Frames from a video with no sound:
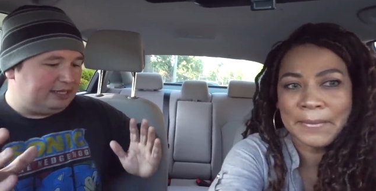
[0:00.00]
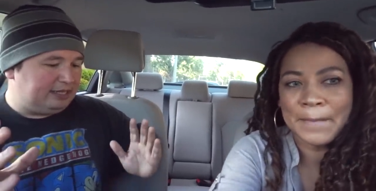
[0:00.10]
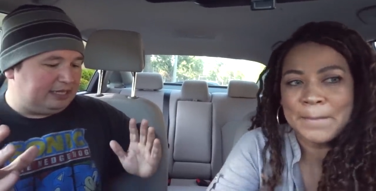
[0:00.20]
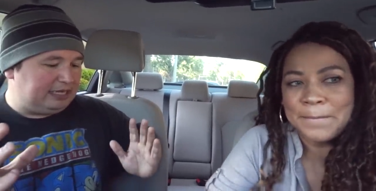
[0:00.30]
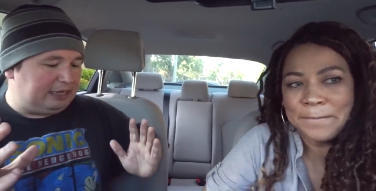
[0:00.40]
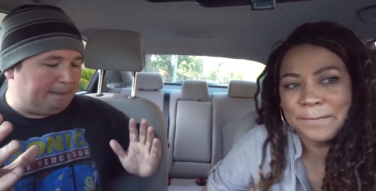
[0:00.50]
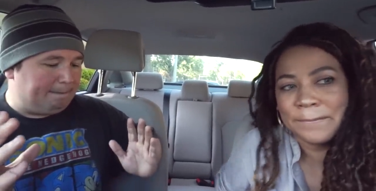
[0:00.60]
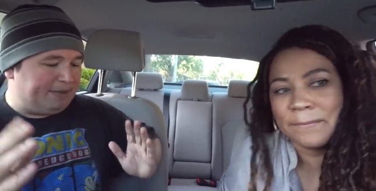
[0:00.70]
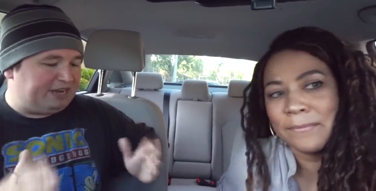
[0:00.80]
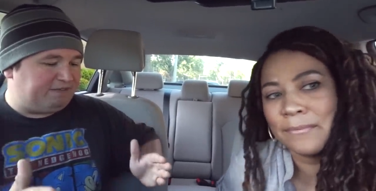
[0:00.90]
Speaker 1: the
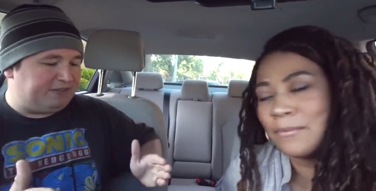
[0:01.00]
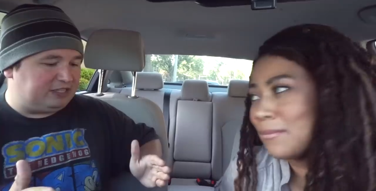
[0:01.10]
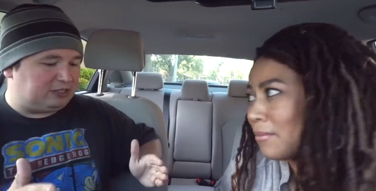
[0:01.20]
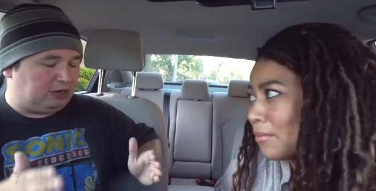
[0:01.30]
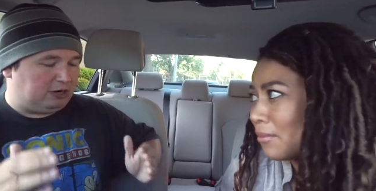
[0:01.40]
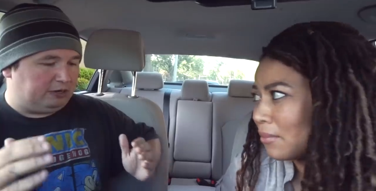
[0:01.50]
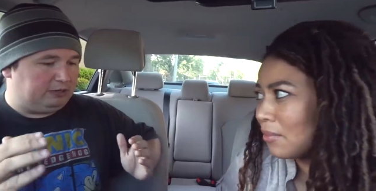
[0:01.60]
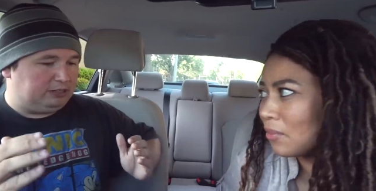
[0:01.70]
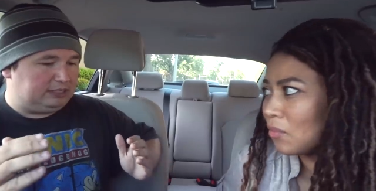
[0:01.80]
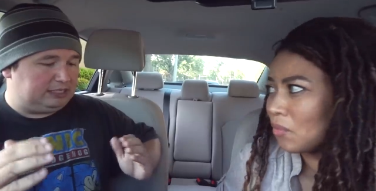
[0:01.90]
benefits are
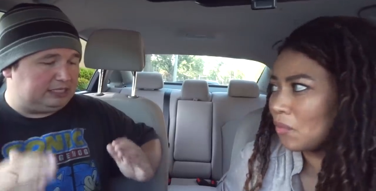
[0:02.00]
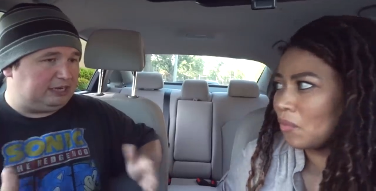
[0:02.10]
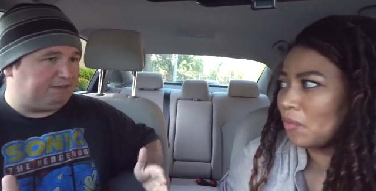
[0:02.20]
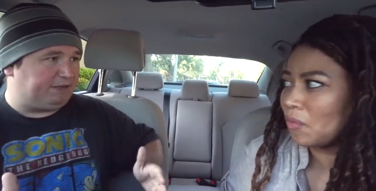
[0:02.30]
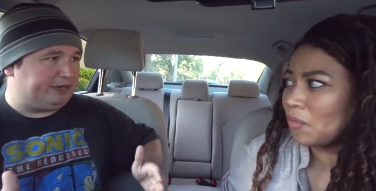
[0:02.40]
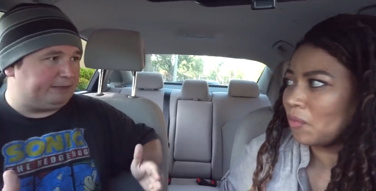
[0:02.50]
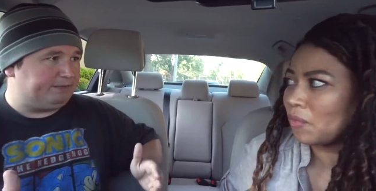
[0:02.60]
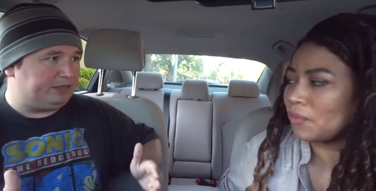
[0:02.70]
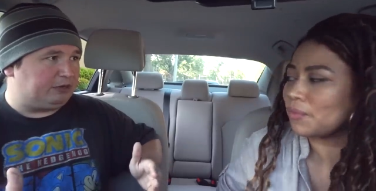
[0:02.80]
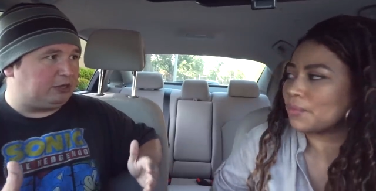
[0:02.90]
different.
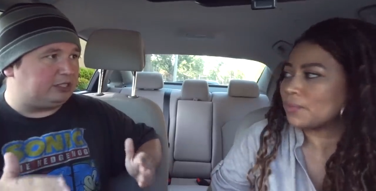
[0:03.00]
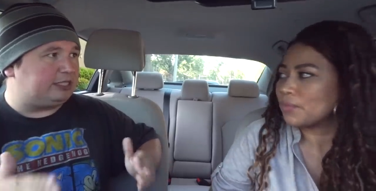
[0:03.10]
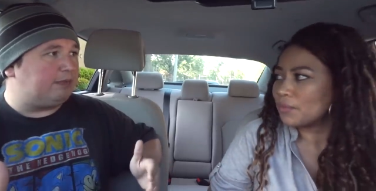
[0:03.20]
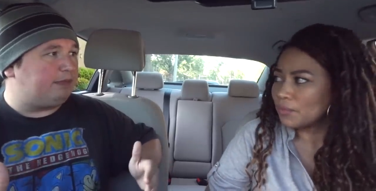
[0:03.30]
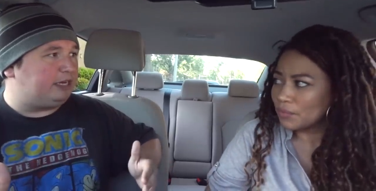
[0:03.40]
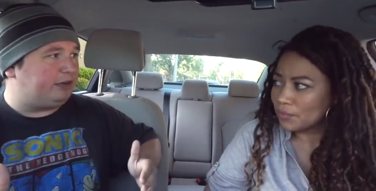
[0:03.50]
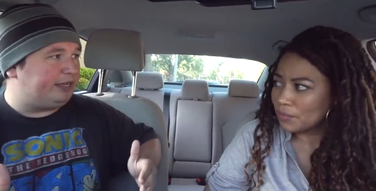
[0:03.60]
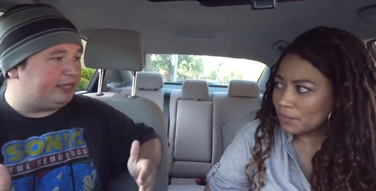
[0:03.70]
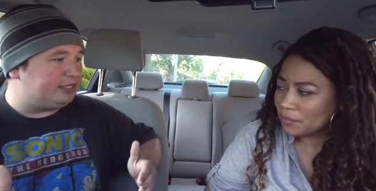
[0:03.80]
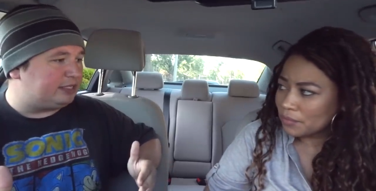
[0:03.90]
There mm-hmm. are some
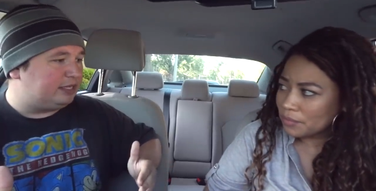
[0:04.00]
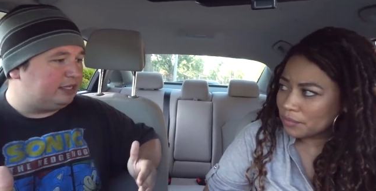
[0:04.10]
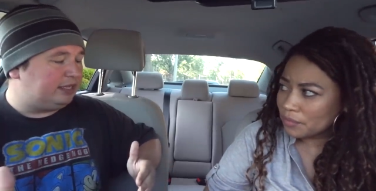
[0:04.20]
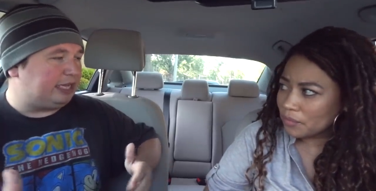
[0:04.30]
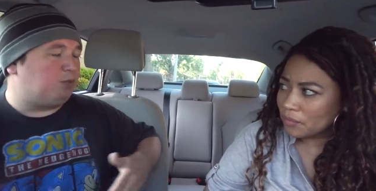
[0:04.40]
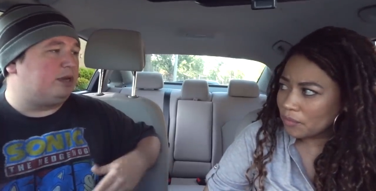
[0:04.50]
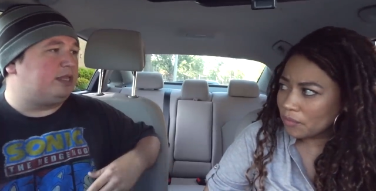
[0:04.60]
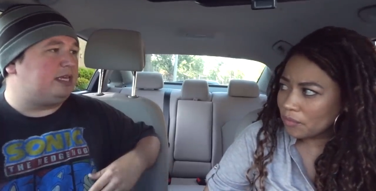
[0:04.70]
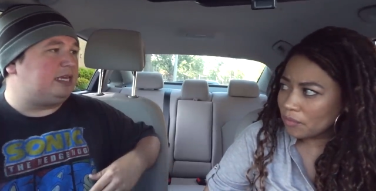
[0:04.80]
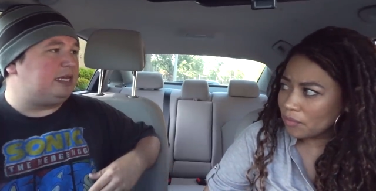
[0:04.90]
areas, like one of
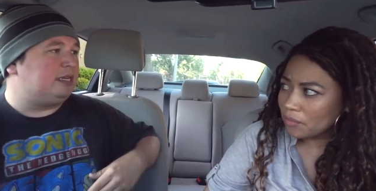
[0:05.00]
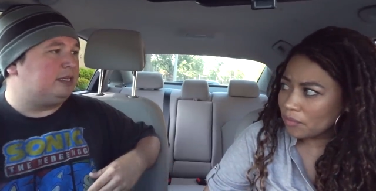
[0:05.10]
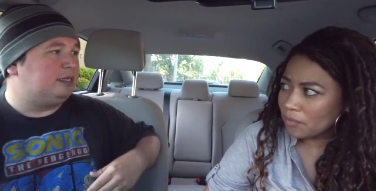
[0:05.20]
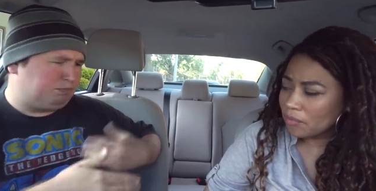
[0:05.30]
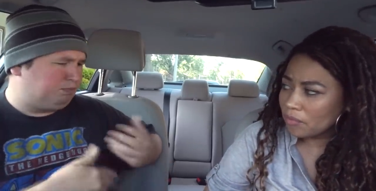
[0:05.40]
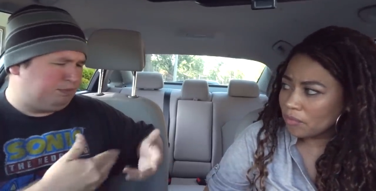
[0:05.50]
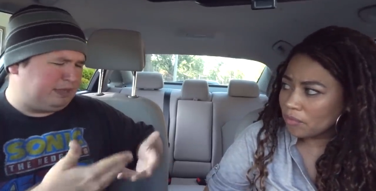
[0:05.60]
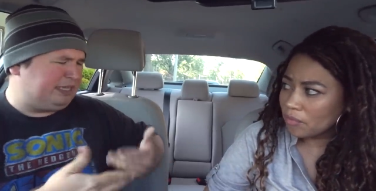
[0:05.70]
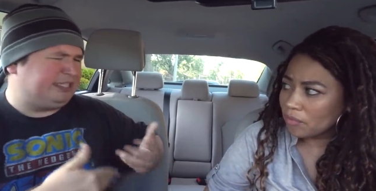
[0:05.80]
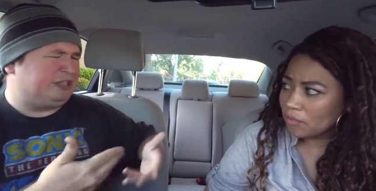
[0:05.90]
the
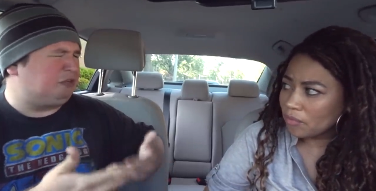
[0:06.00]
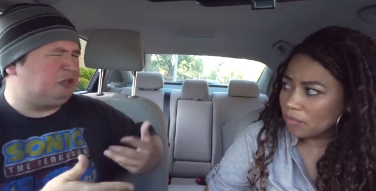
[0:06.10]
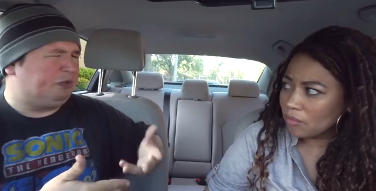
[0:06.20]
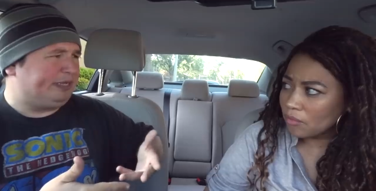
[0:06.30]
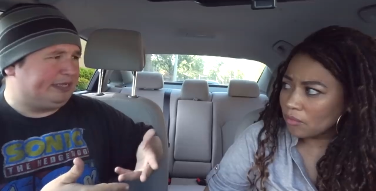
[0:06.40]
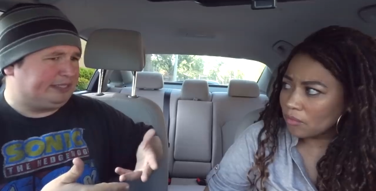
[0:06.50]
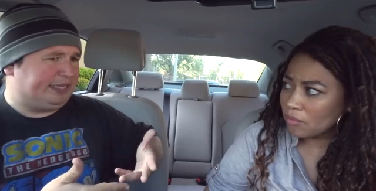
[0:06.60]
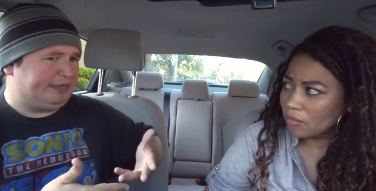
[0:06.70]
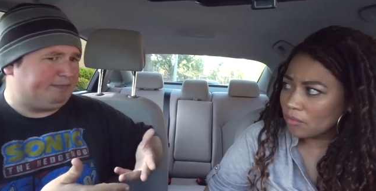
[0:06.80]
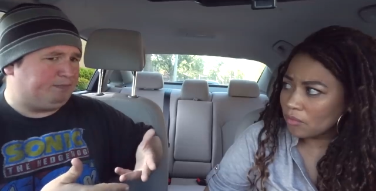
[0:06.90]
things that they're doing is
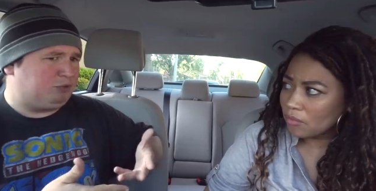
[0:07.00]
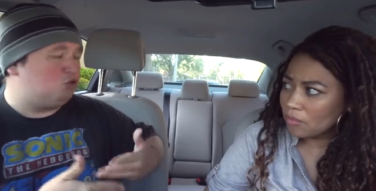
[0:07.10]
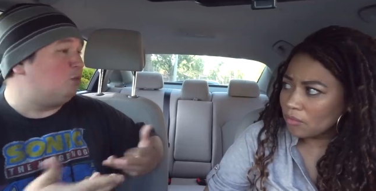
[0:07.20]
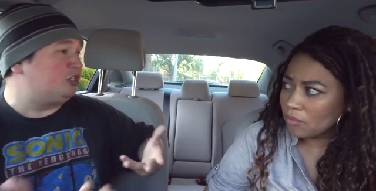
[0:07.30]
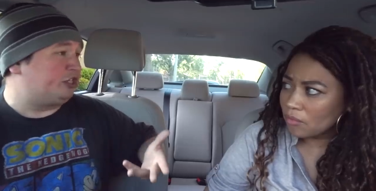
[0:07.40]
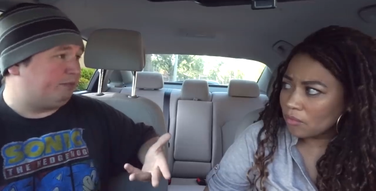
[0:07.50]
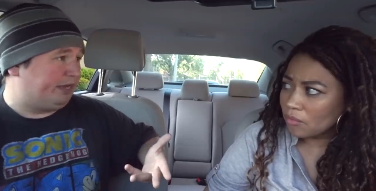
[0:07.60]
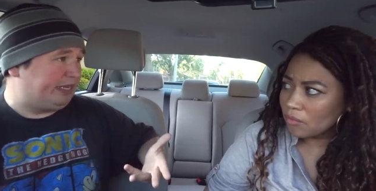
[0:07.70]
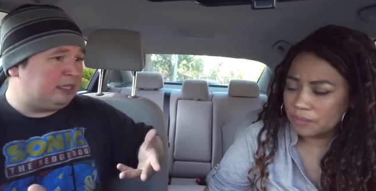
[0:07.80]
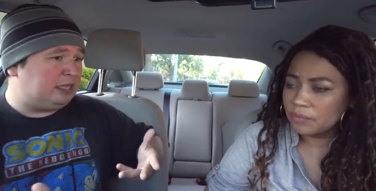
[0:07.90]
like tuition
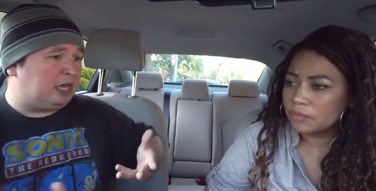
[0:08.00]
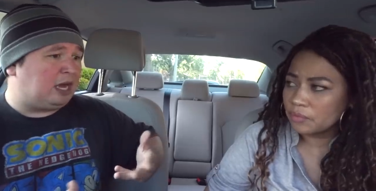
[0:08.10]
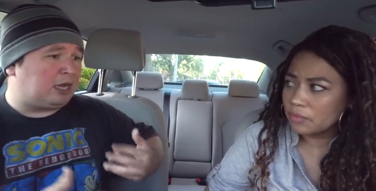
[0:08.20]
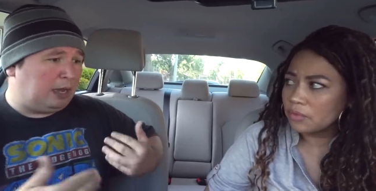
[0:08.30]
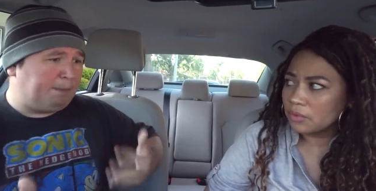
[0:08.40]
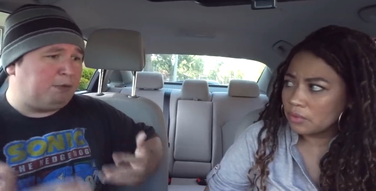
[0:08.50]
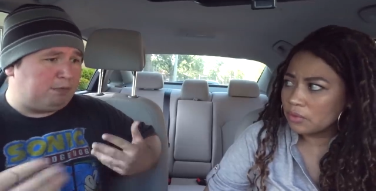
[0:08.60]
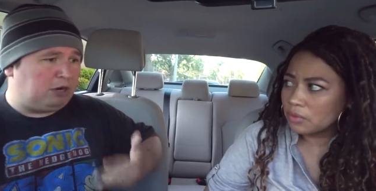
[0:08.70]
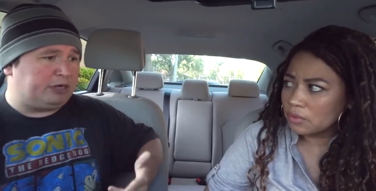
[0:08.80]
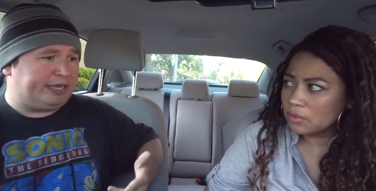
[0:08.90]
money. A couple
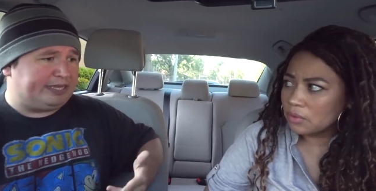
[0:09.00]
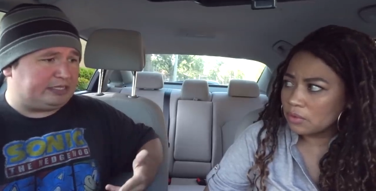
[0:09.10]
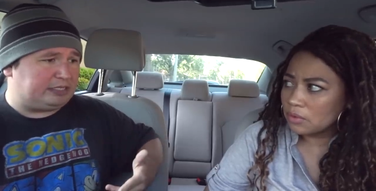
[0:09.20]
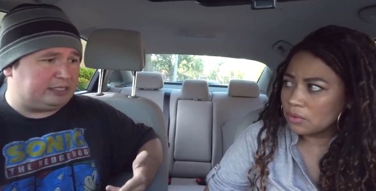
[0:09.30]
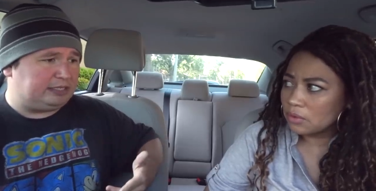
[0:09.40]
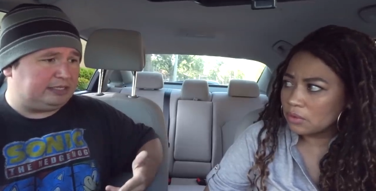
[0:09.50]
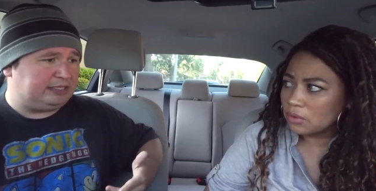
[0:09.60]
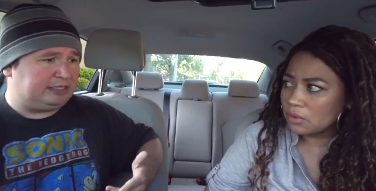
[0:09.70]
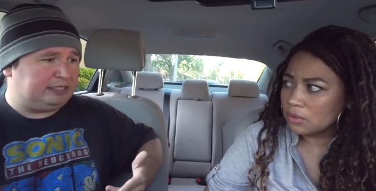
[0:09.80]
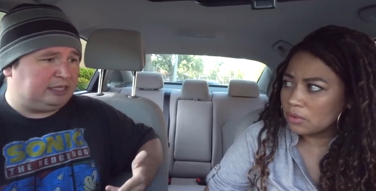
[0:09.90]
markets,
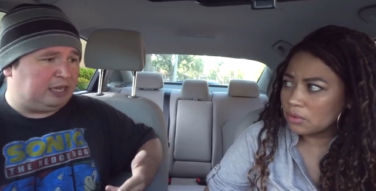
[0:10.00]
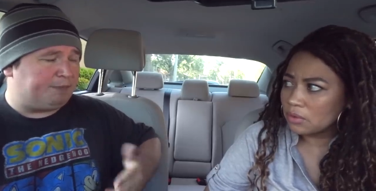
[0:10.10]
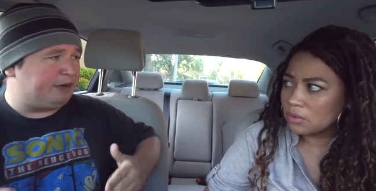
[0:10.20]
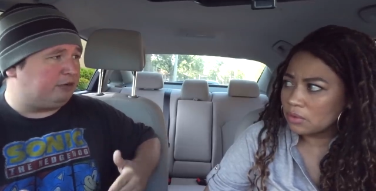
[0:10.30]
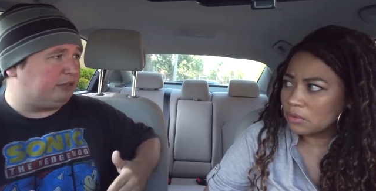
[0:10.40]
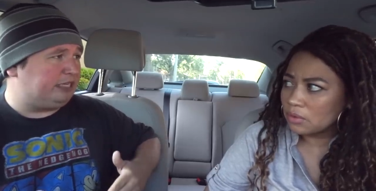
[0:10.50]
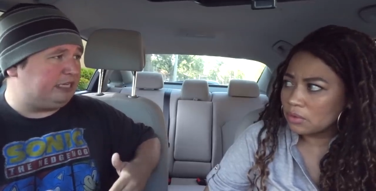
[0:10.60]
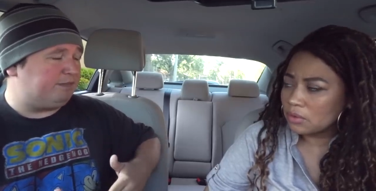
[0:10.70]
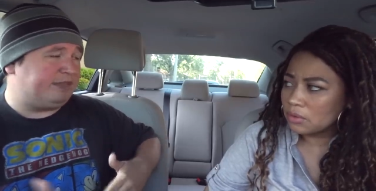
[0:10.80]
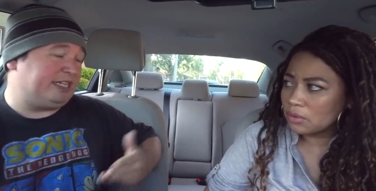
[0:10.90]

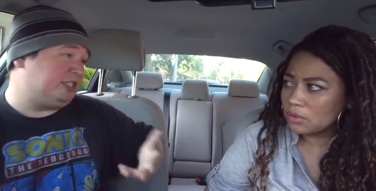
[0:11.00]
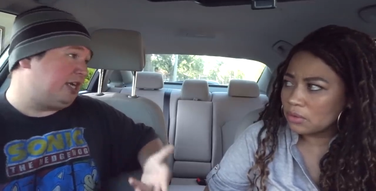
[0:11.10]
apparently, that's